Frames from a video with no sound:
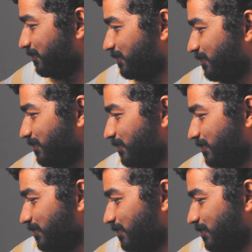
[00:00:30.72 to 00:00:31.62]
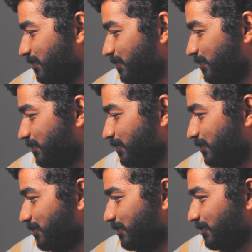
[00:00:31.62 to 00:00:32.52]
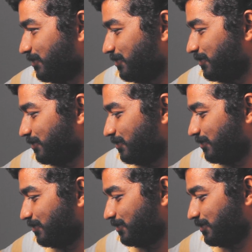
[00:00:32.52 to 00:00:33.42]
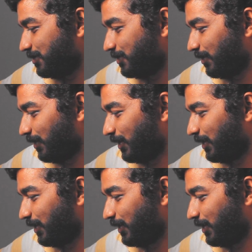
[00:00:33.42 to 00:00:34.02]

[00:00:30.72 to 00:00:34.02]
No one is speaking in this clip.